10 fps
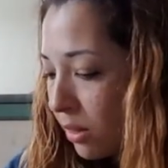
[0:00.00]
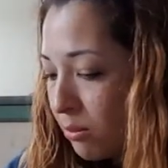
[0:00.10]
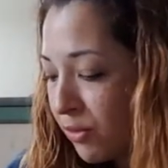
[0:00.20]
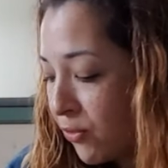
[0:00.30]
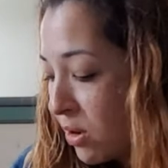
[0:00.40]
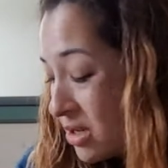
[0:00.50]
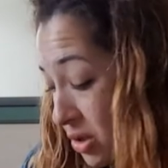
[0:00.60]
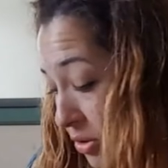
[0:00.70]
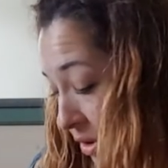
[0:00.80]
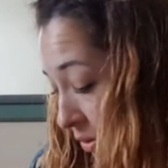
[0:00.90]
before I
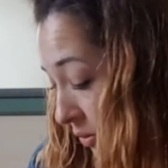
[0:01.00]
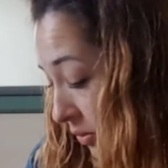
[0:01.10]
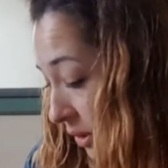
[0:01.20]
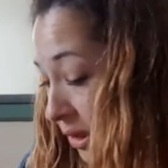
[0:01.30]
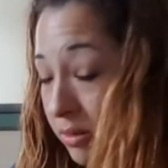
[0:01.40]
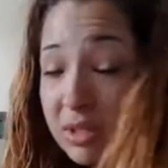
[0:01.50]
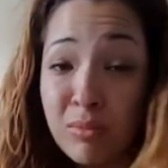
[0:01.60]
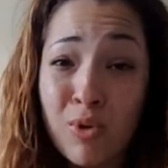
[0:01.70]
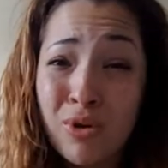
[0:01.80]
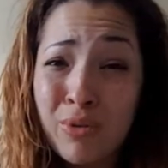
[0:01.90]
showed you, you know, some
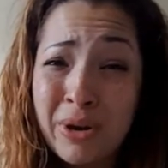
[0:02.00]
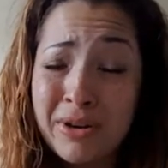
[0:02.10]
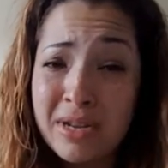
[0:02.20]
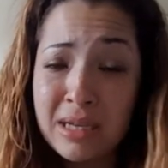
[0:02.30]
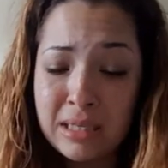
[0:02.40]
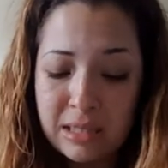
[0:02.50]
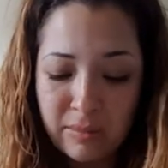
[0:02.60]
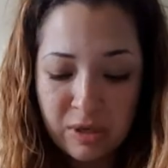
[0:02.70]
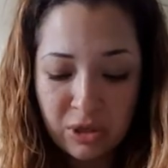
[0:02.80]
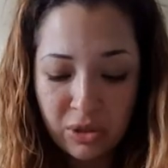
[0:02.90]
more of the weirdness, I'm
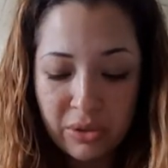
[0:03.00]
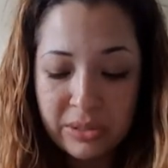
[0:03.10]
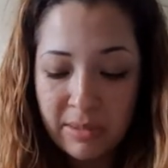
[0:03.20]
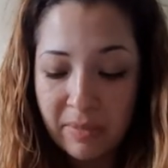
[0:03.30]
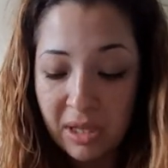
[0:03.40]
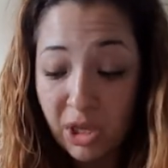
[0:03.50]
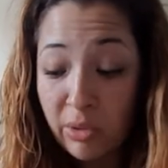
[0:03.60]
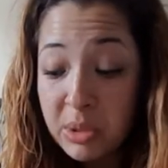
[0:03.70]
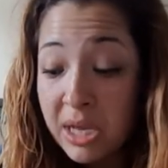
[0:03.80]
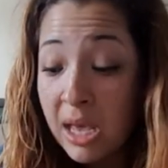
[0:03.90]
going to show you something
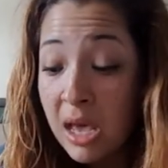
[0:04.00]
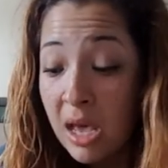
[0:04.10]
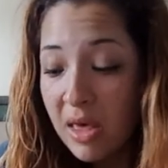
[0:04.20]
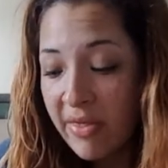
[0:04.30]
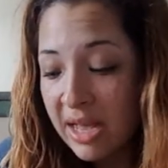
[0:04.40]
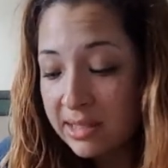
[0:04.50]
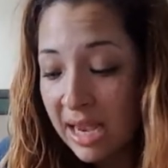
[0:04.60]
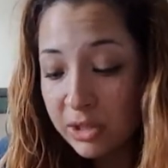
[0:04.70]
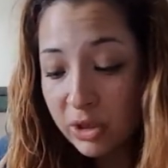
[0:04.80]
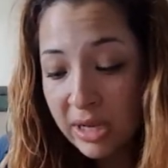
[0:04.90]
cute that's
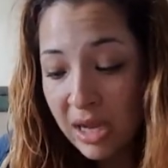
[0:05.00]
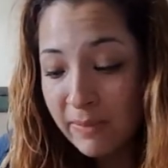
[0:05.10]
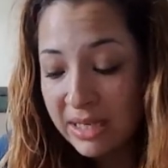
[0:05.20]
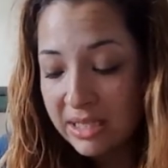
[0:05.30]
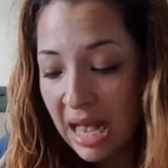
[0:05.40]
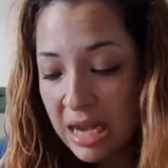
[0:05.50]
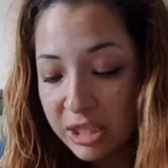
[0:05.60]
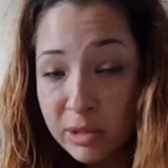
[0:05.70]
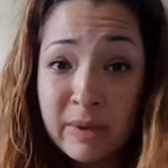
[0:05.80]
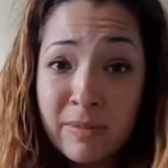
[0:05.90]
actually in my stash.
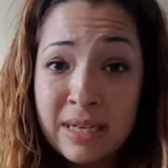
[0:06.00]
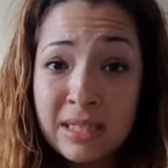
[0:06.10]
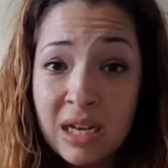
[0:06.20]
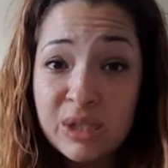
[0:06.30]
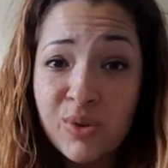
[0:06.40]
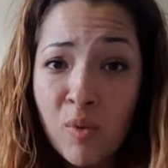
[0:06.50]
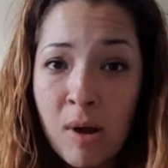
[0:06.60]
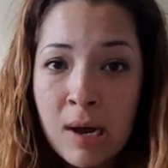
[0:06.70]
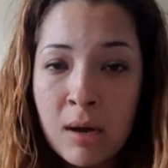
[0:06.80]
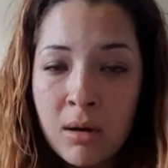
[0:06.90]
It's been in my stash for a
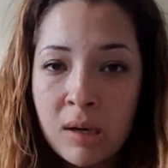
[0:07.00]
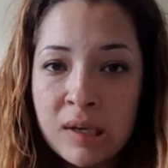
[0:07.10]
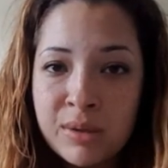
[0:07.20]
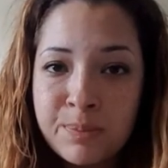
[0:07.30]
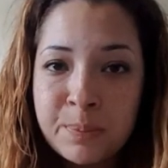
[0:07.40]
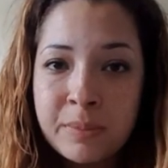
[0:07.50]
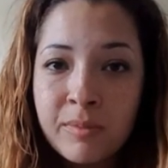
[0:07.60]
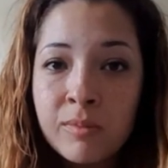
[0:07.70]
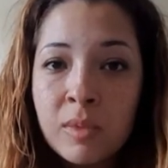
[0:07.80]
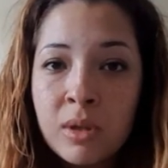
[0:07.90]
while. Um,
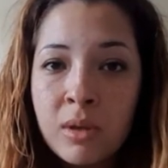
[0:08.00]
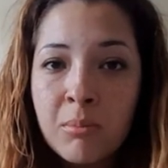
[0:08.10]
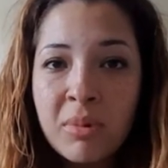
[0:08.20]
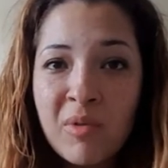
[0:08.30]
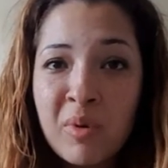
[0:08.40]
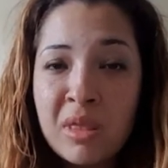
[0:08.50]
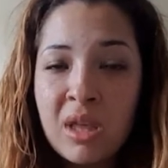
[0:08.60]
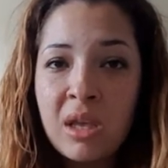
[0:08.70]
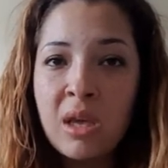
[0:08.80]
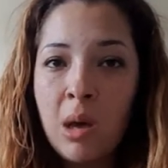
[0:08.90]
but I've been
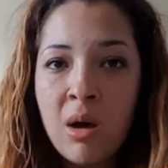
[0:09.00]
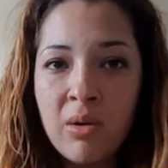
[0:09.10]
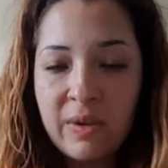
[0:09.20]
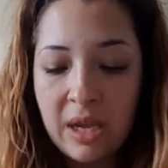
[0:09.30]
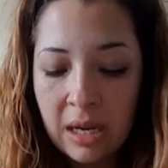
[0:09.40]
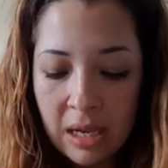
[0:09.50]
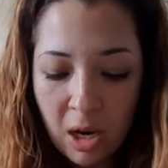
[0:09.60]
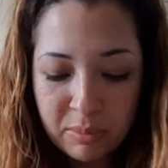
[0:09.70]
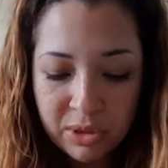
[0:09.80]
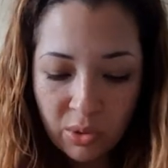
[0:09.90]
thinking of kitting it
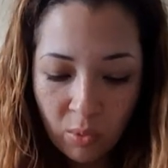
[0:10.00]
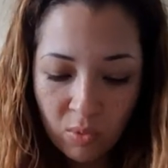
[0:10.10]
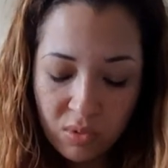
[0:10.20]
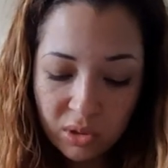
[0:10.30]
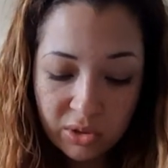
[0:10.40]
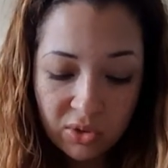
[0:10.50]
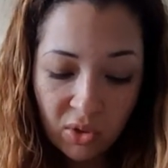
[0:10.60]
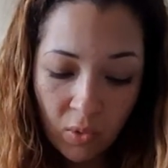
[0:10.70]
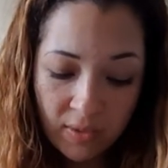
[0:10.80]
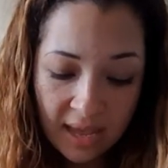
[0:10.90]
up soon
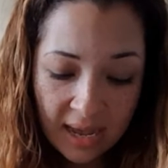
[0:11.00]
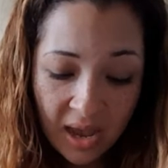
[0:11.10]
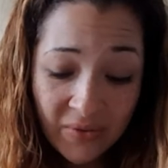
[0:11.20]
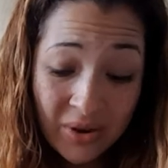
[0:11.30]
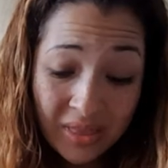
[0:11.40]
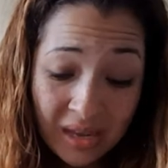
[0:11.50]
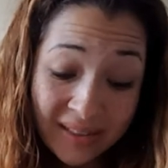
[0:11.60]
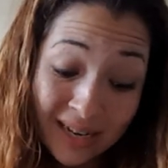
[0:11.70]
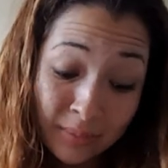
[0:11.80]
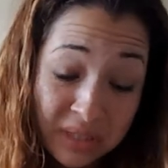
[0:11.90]
so that everything
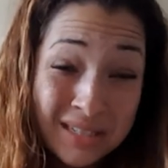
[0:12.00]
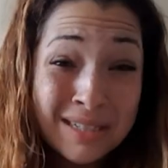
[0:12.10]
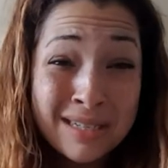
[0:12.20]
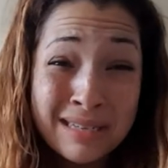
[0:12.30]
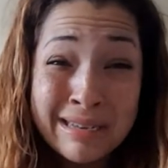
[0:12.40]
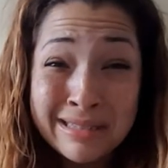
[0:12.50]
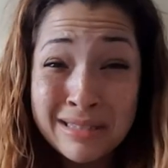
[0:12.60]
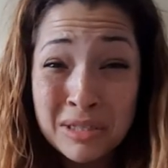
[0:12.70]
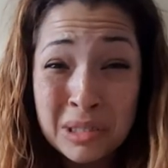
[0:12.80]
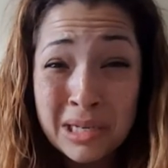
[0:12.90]
that I'm stitching
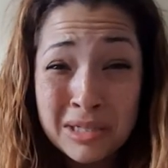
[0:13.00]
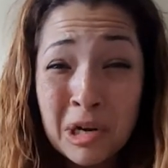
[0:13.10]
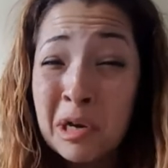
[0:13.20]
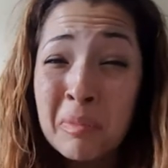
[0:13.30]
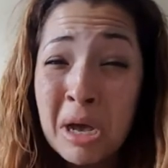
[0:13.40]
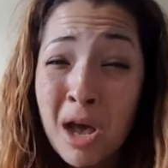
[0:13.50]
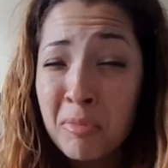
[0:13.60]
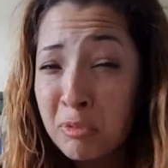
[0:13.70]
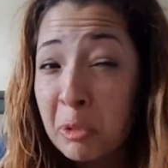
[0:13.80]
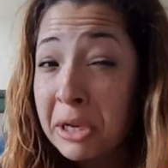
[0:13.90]
isn't just like dark macabre
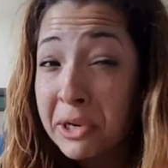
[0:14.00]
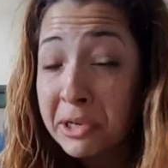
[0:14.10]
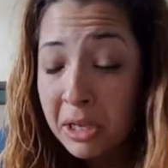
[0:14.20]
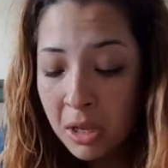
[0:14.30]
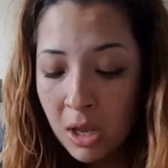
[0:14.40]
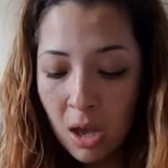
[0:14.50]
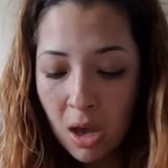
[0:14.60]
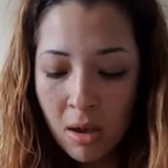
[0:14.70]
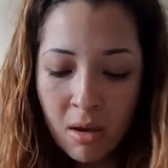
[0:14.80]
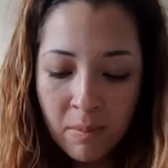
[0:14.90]
and weird
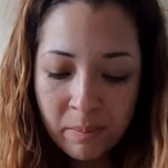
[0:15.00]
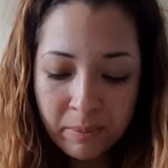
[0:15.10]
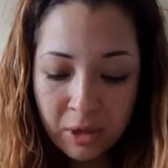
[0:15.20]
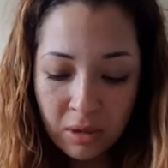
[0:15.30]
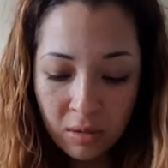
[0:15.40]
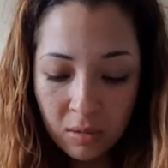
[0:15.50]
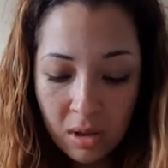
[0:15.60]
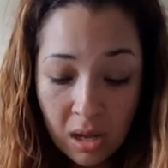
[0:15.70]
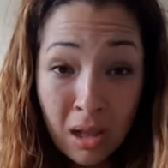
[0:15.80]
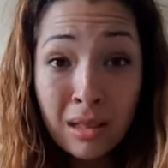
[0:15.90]
um, you know,
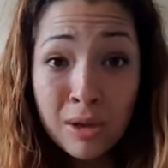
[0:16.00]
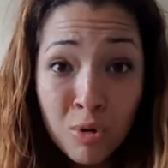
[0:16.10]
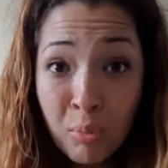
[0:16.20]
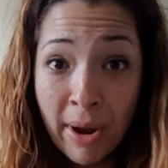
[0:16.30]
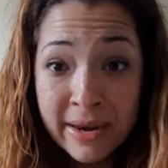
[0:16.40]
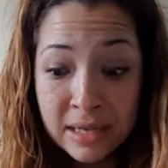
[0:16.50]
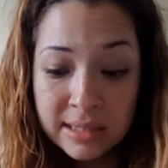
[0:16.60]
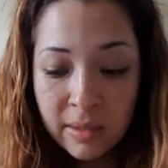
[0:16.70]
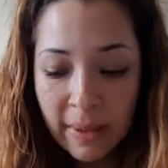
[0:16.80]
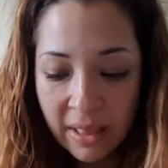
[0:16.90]
a little brightness
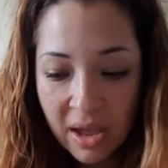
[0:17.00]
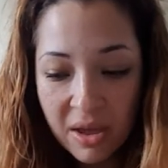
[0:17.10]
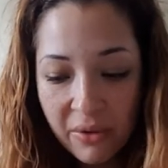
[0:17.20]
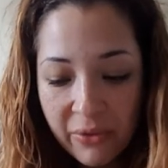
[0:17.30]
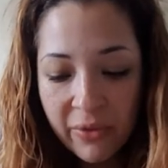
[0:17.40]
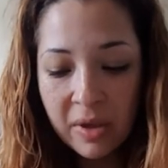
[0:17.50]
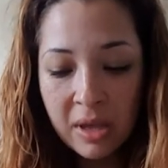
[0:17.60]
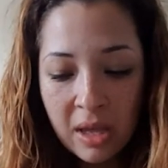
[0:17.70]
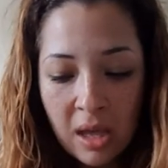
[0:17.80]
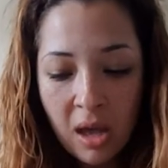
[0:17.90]
in my life.
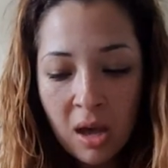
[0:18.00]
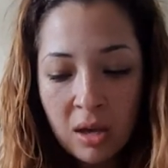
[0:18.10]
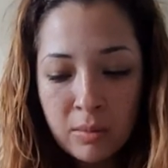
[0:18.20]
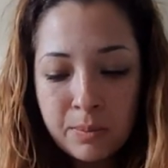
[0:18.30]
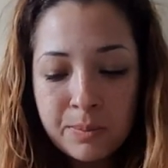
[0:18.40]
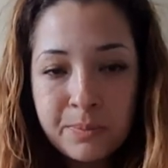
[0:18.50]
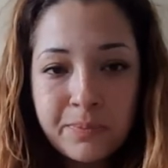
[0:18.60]
Um,